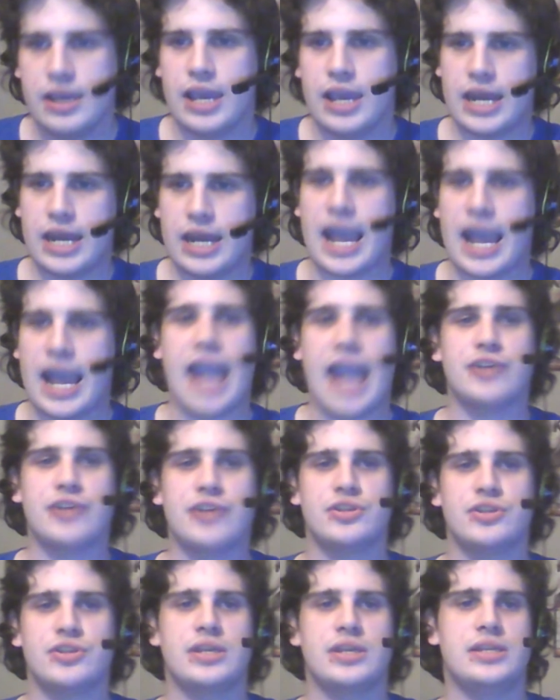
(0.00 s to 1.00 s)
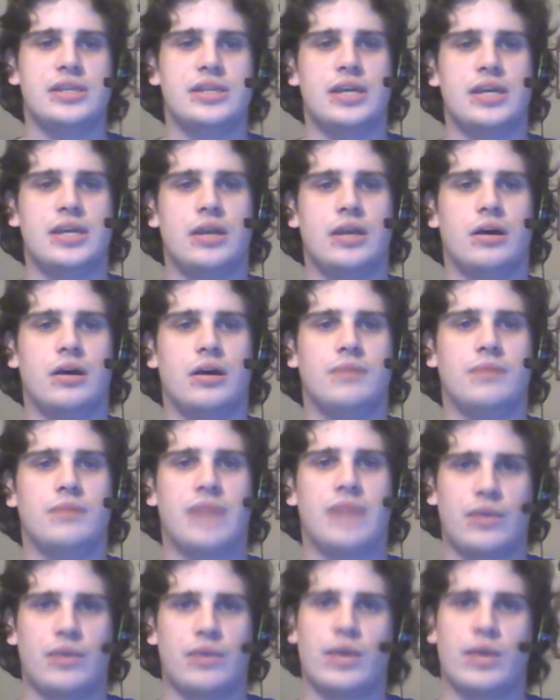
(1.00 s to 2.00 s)
and I actually did
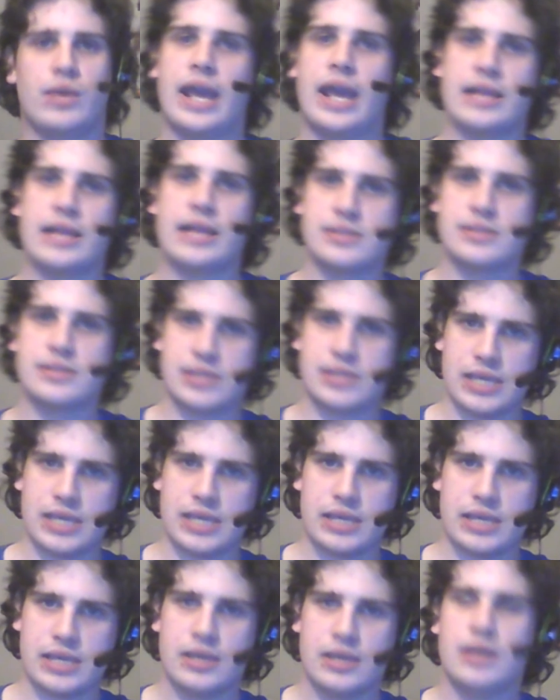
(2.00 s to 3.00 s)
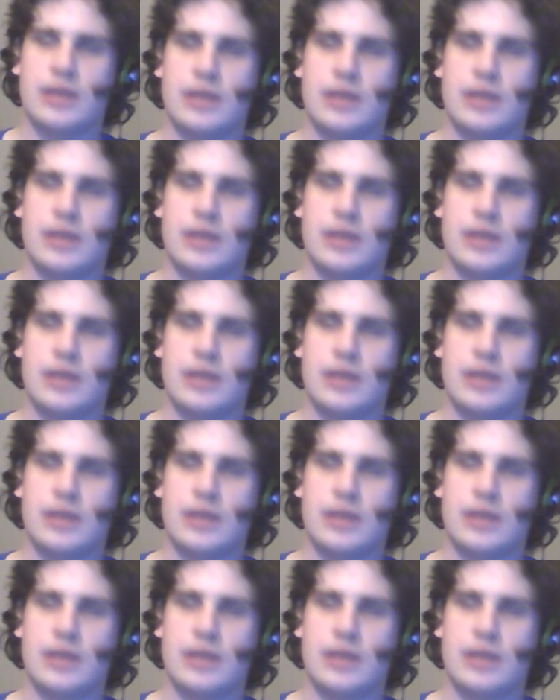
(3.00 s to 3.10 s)
like what I had to see.